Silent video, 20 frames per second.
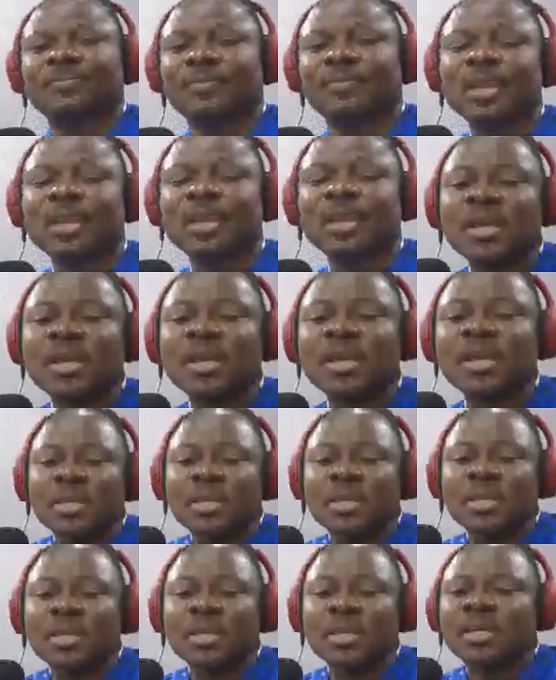Wow.
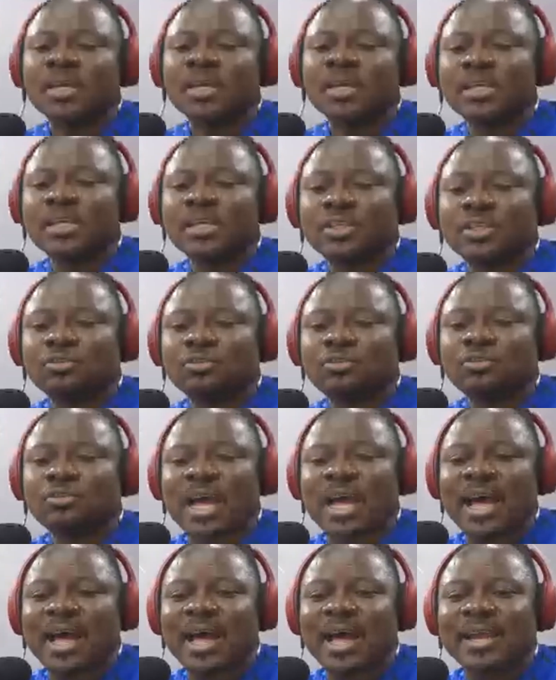His
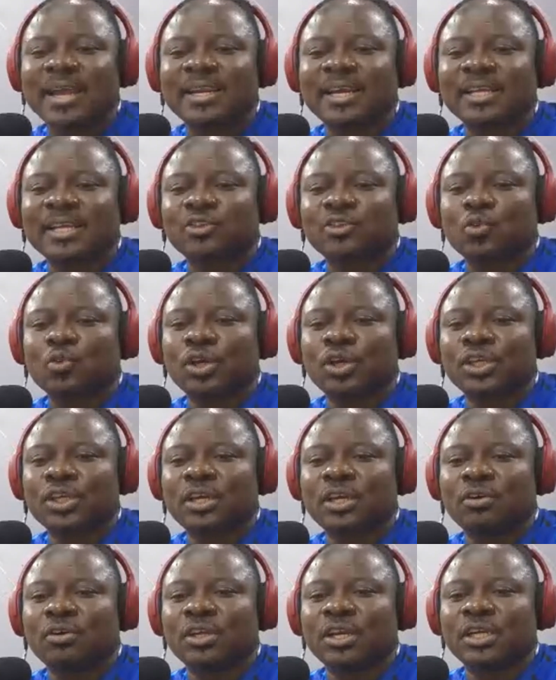Royal Highness
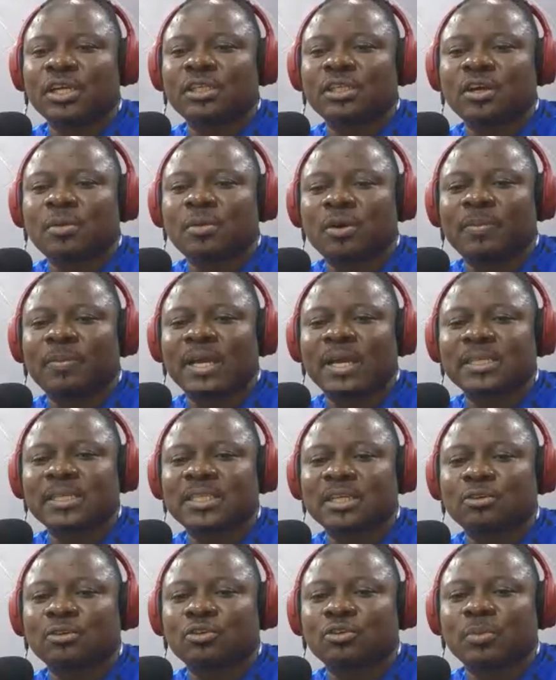Owoye Oyeridio
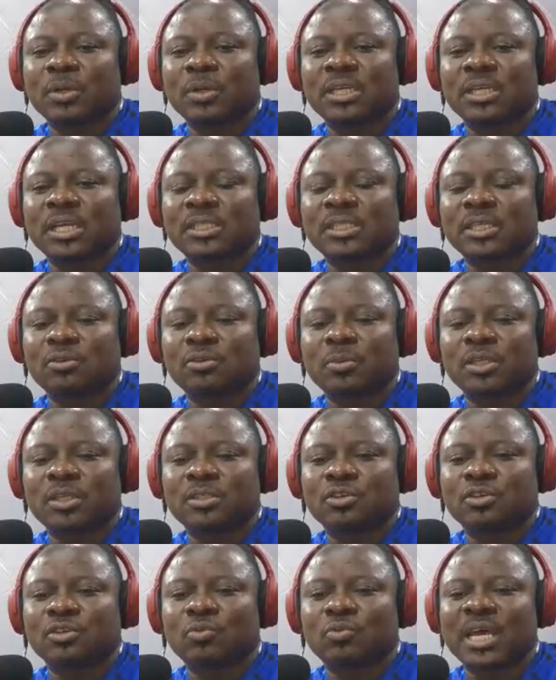Mobile said, good morning there. Say good
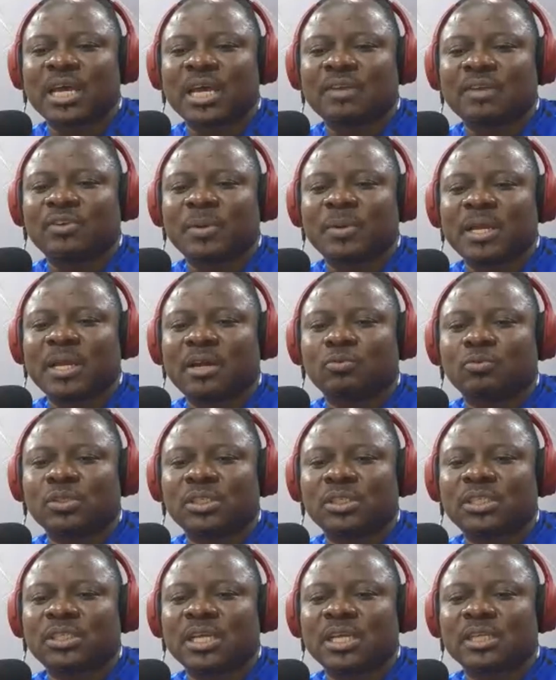morning to you. What happened,
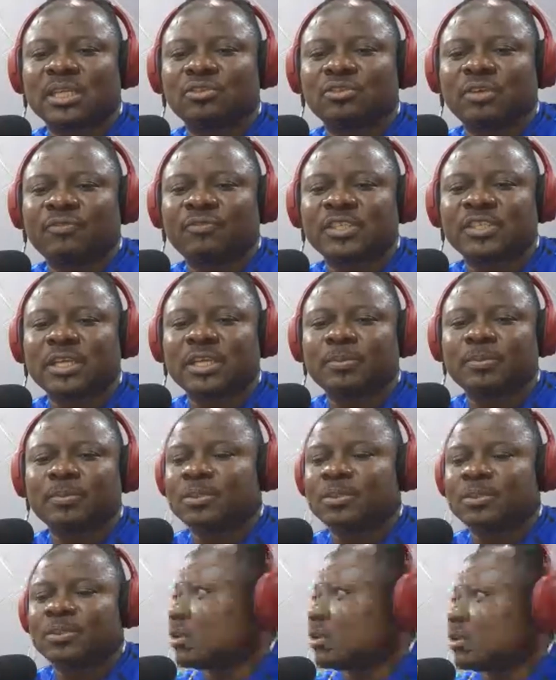Brian Winston, UEFA
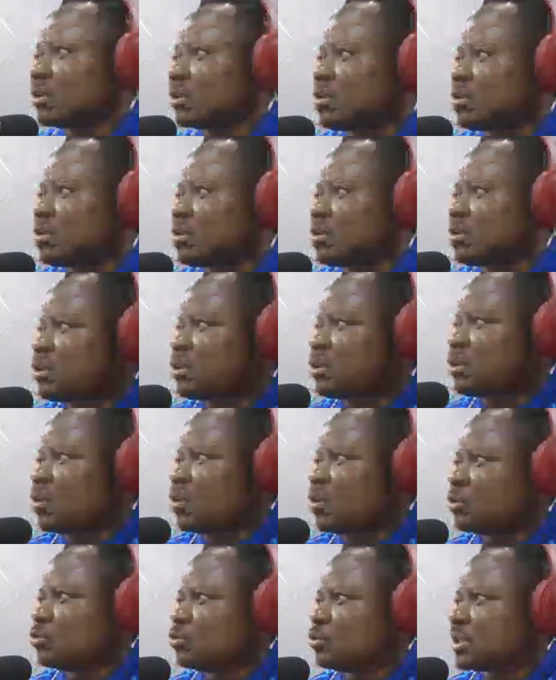Champions? Okay, so I guess you're
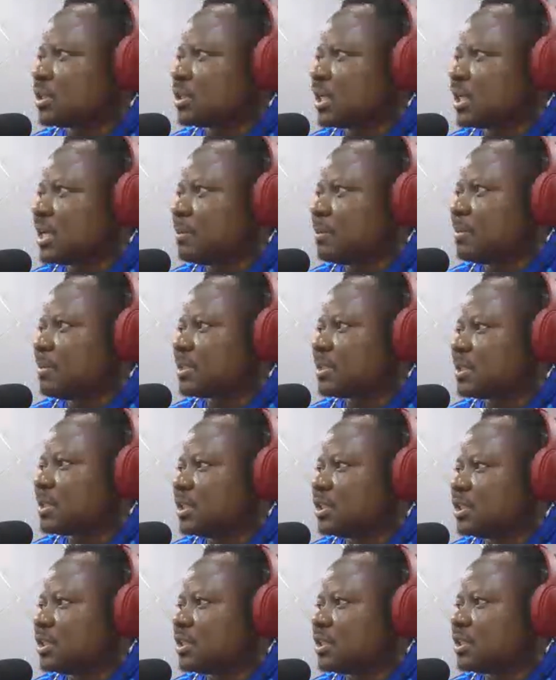the one who sent that
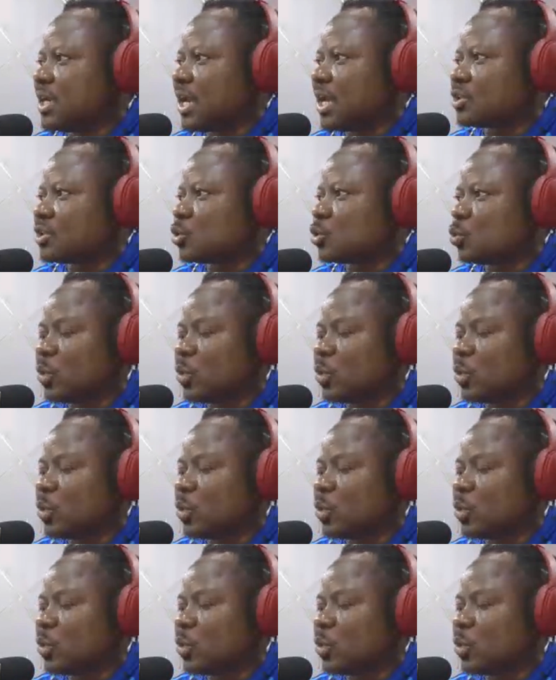message there